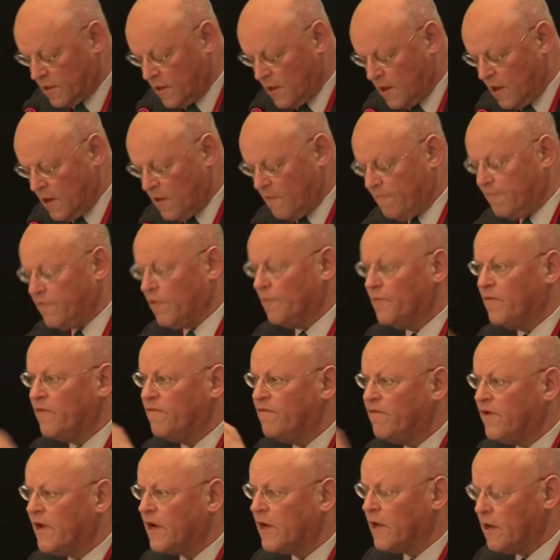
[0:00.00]
from the
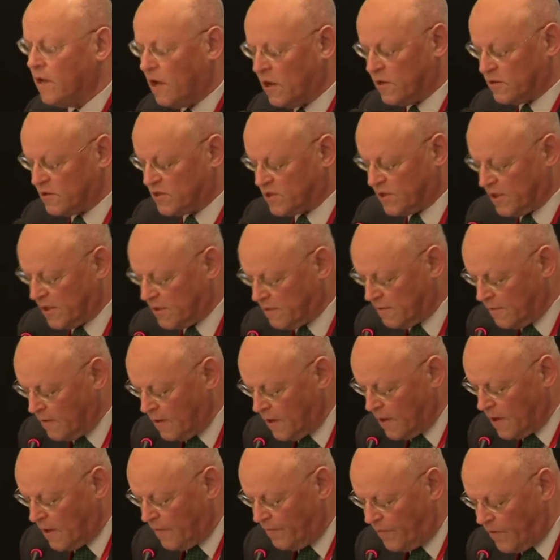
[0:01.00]
very onset,
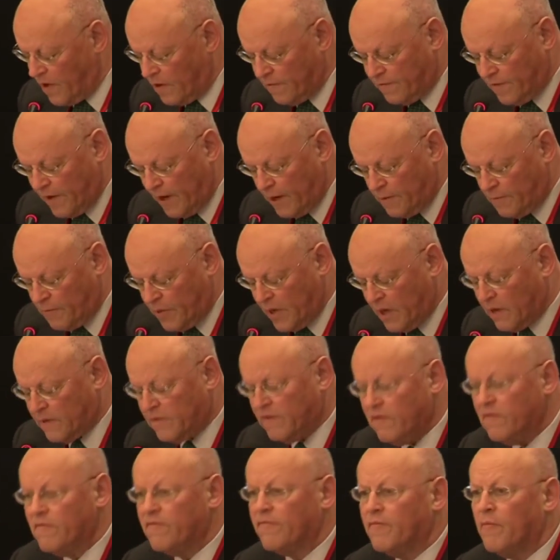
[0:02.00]
the availability
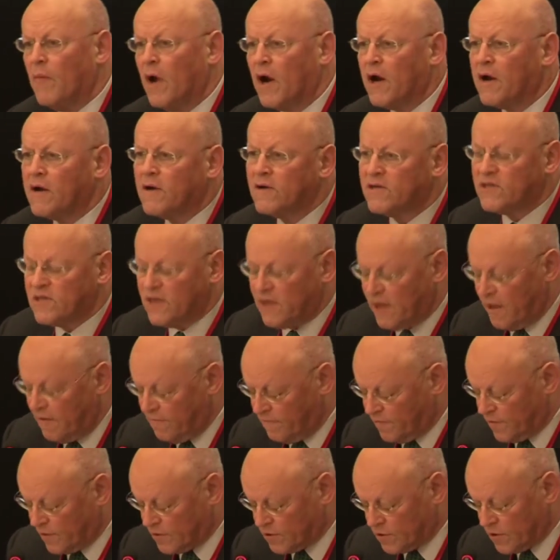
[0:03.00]
of markets and
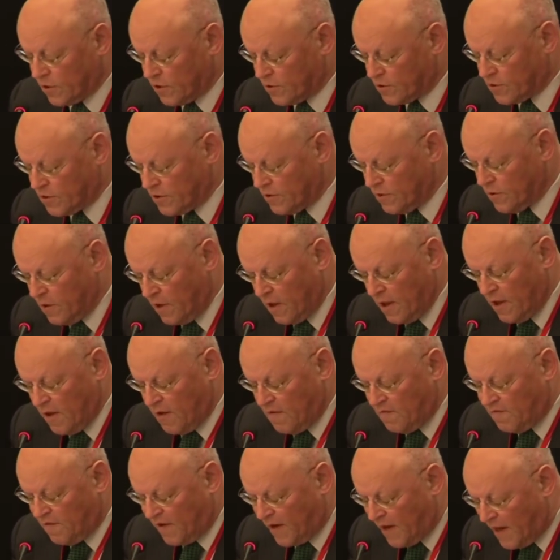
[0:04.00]
infrastructure,
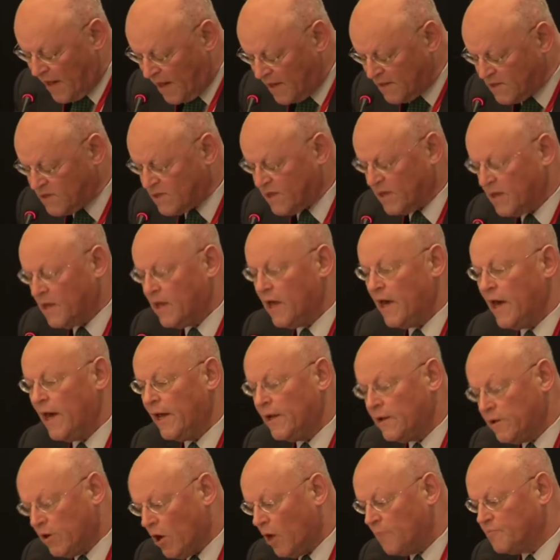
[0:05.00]
financing
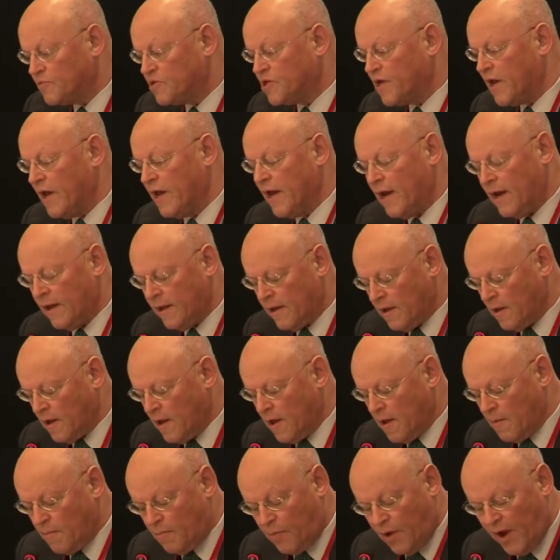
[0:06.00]
and upscaling
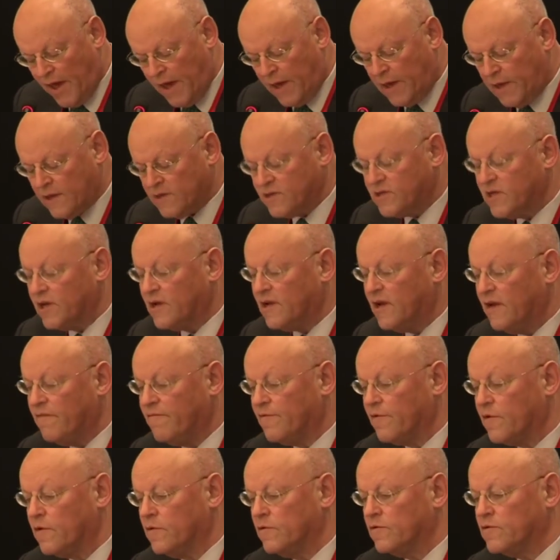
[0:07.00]
play a
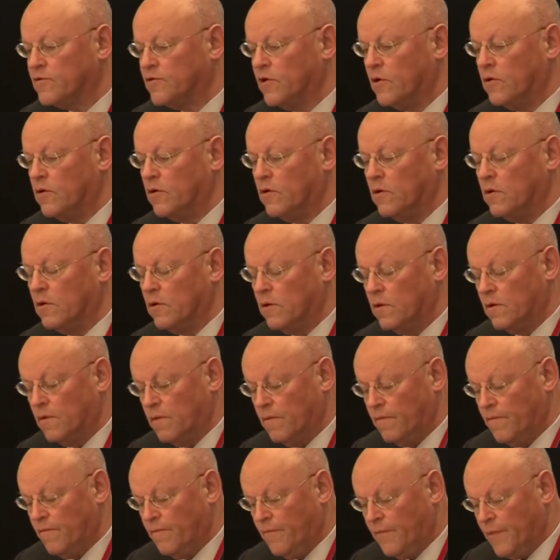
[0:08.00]
significant role.
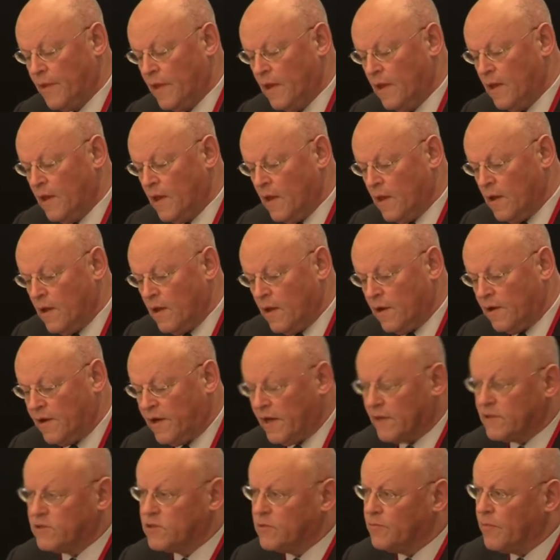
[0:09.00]

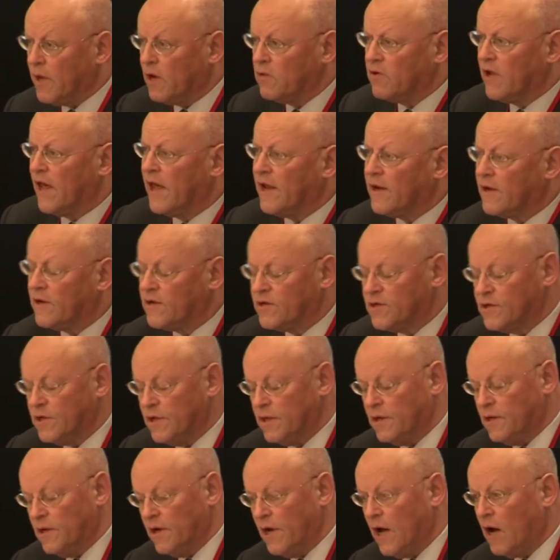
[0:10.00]
That's about energy.
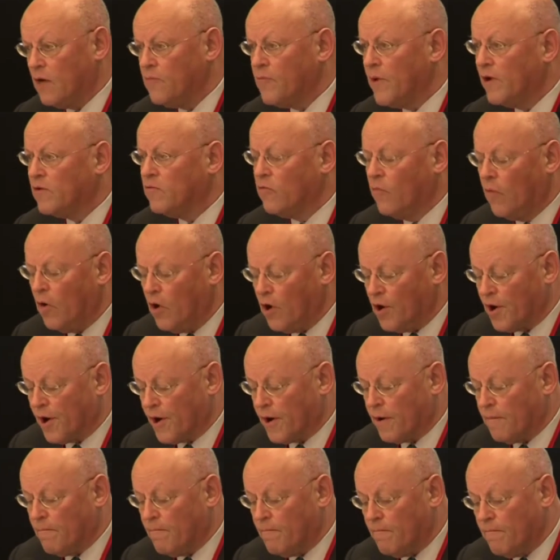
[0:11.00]
Now about water.
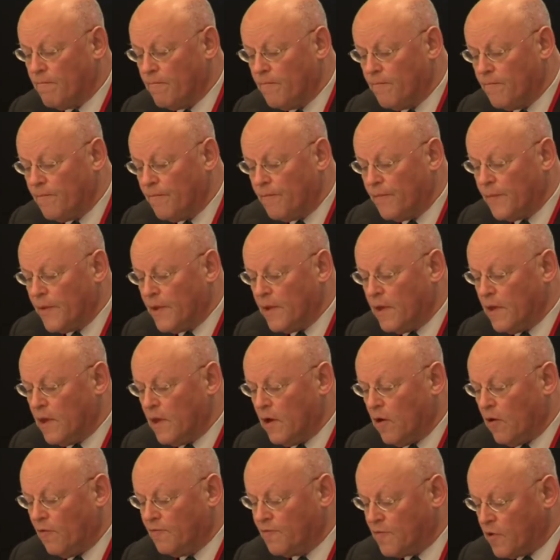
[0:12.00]

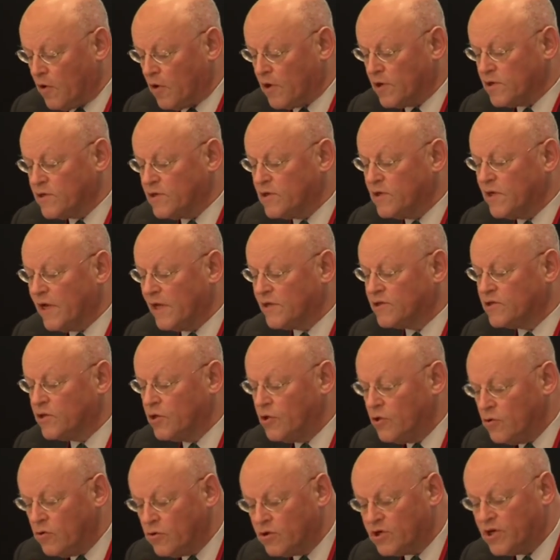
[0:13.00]
Of course, that's a
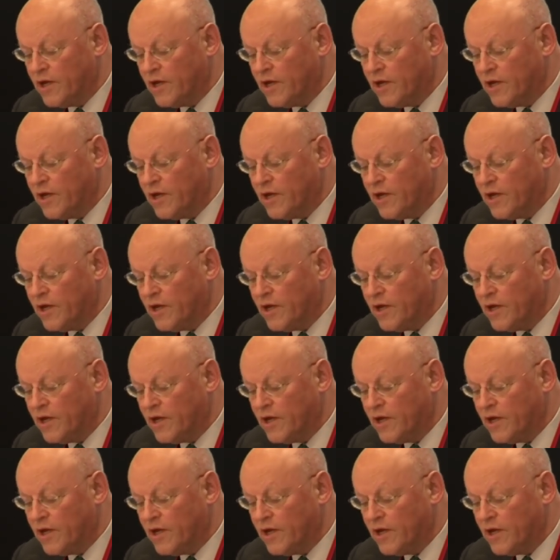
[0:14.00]
huge